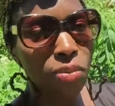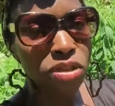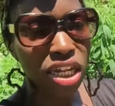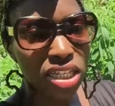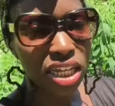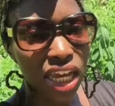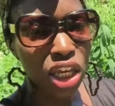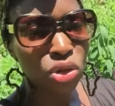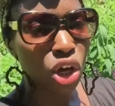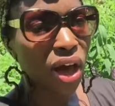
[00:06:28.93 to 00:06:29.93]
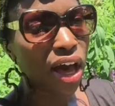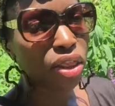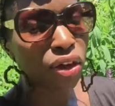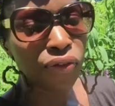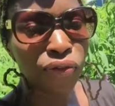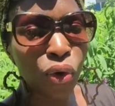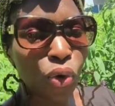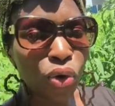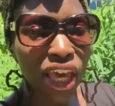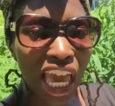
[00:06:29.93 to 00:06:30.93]
just to let you know how the
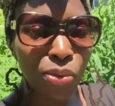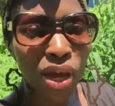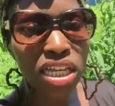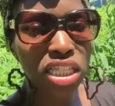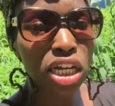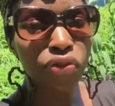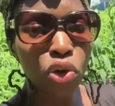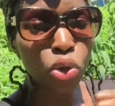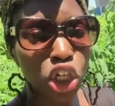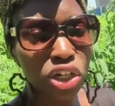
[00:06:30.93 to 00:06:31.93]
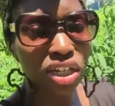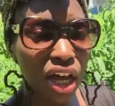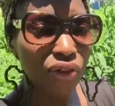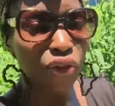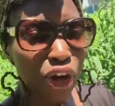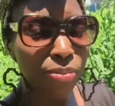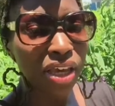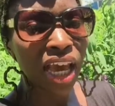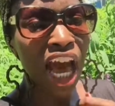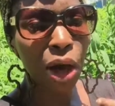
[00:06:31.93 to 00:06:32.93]
full Gateway Zero turned out for
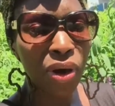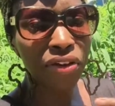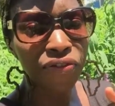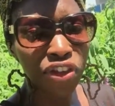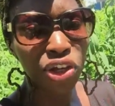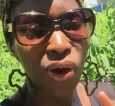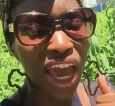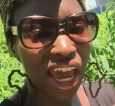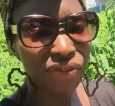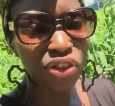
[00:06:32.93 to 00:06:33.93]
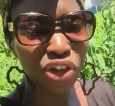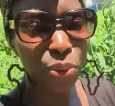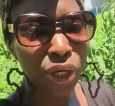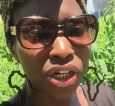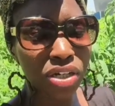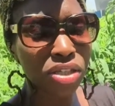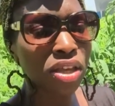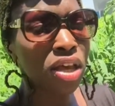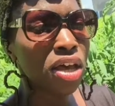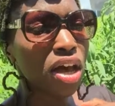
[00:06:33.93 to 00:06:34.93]
me, how I feel afterwards,
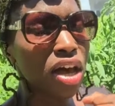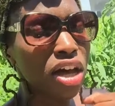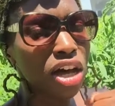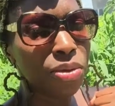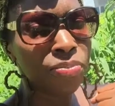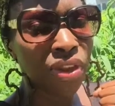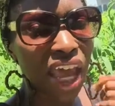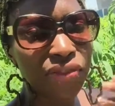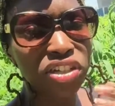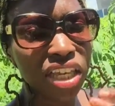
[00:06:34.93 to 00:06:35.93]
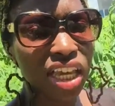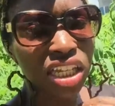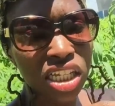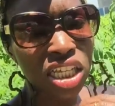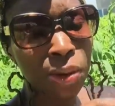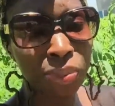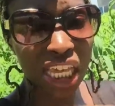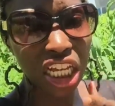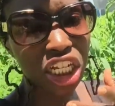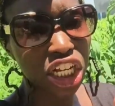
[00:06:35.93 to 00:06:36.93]
after taking this
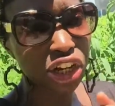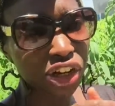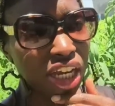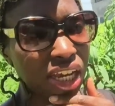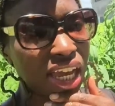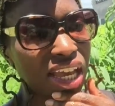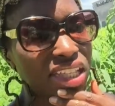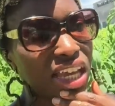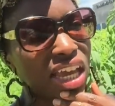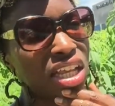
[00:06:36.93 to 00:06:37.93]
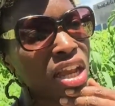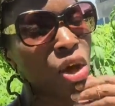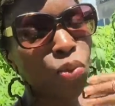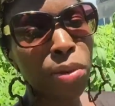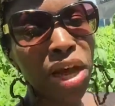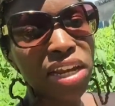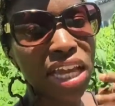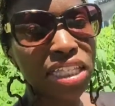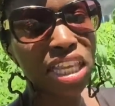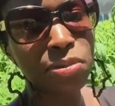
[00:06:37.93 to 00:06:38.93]
complete journey, and then what my
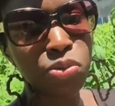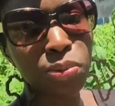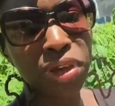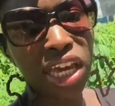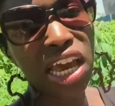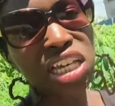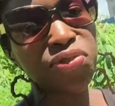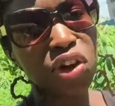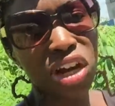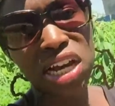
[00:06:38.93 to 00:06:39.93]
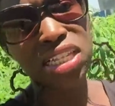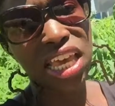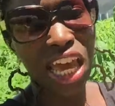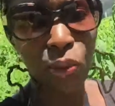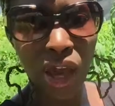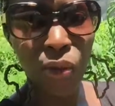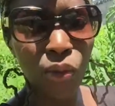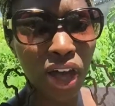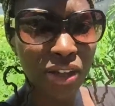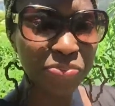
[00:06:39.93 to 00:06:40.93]
next steps will be as far as Gateway
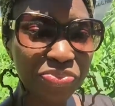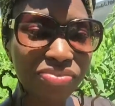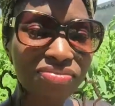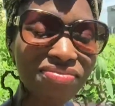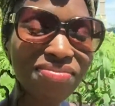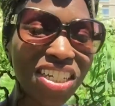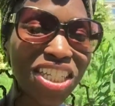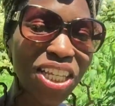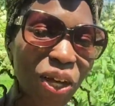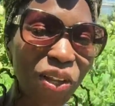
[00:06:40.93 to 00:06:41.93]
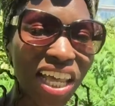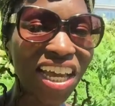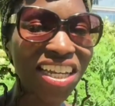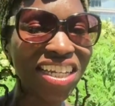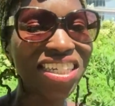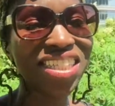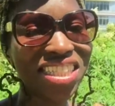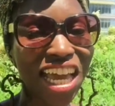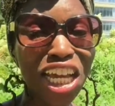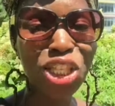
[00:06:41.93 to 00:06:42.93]
One. So ladies,
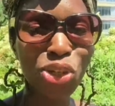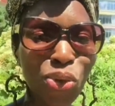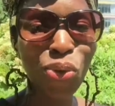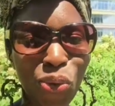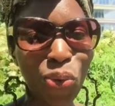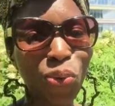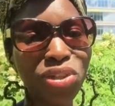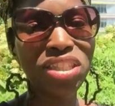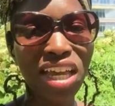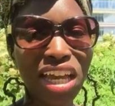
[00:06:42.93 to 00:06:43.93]
stay tuned,